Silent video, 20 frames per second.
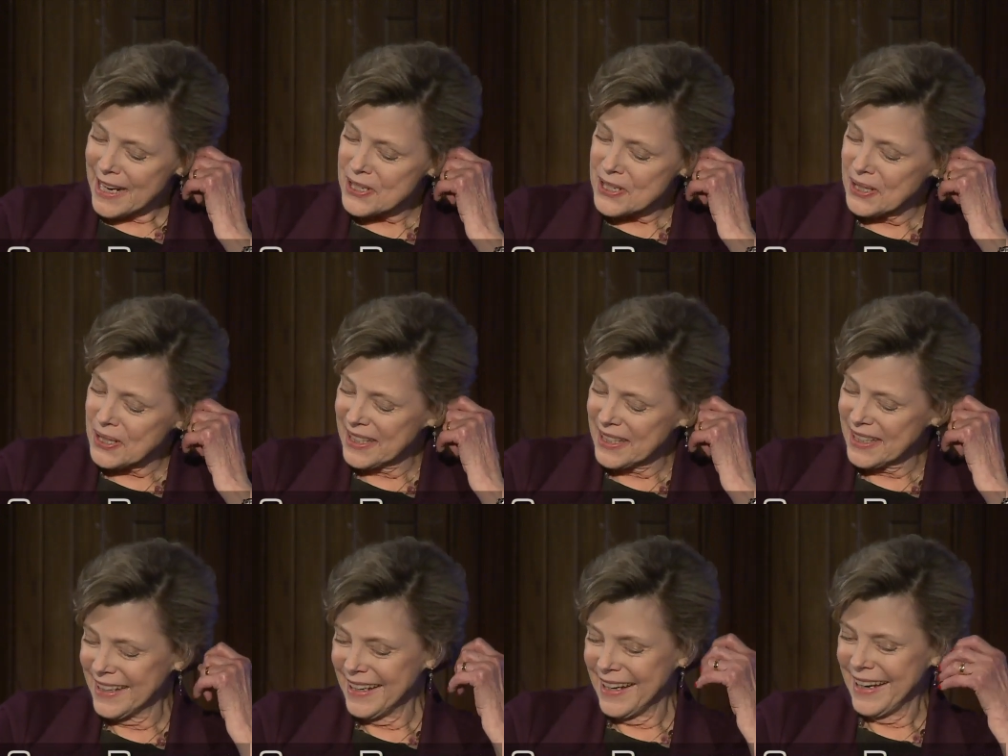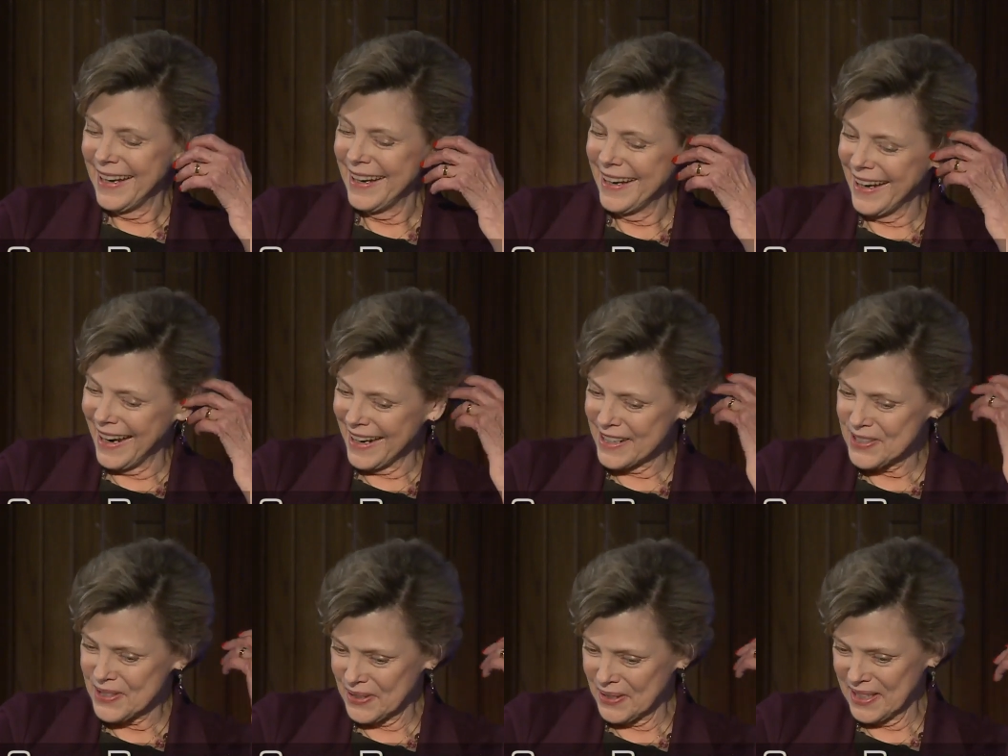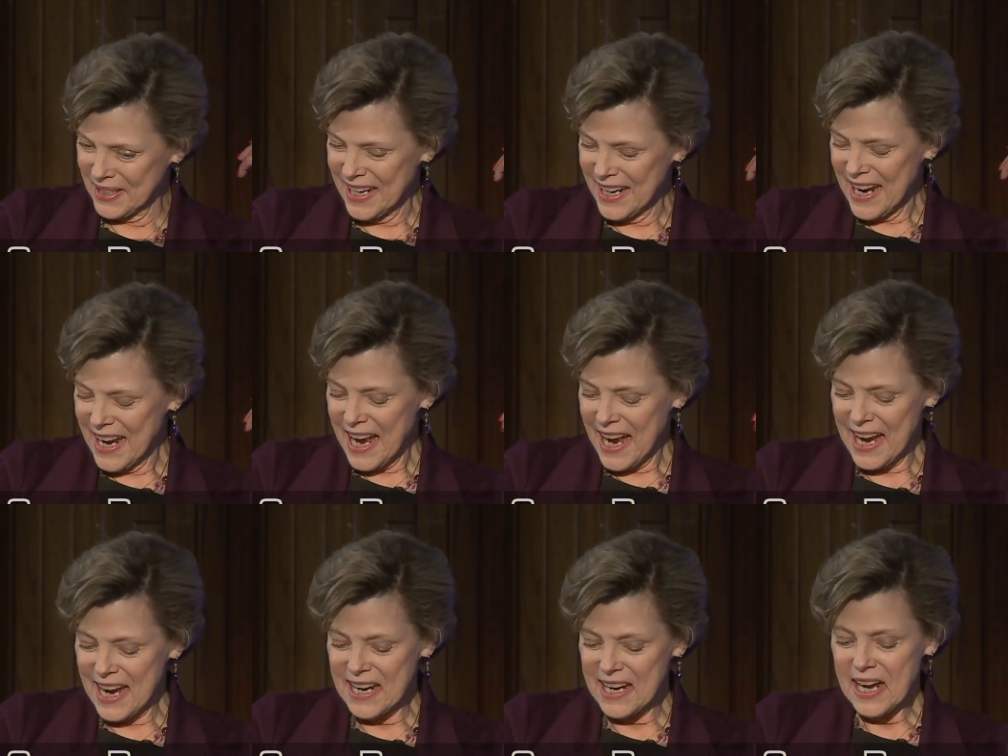actually, actually,
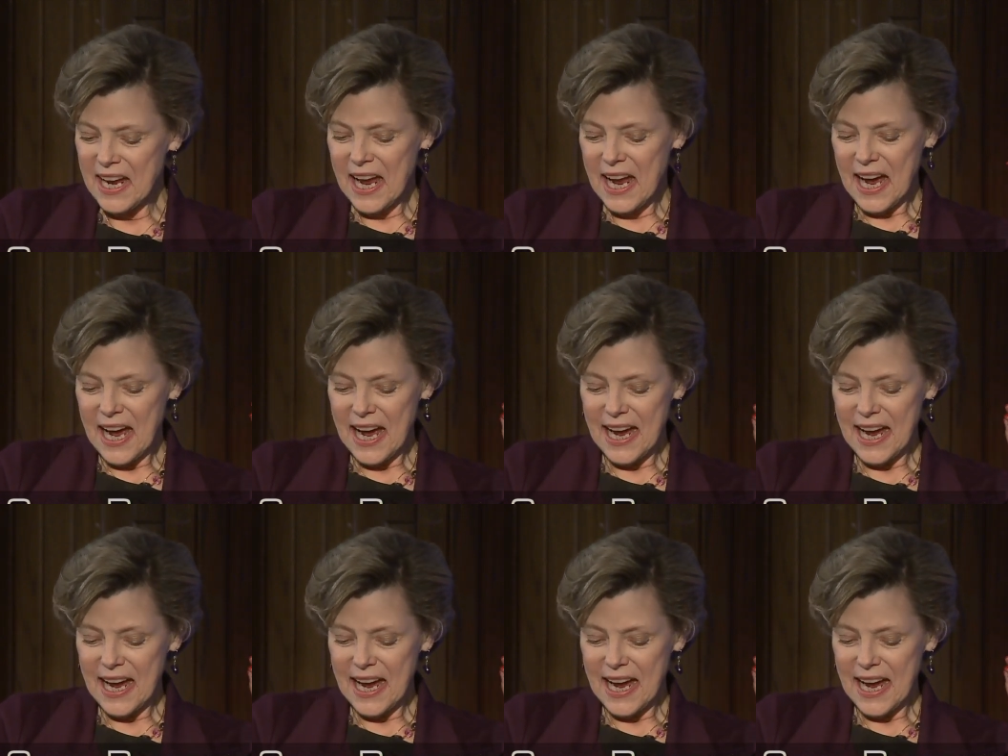I,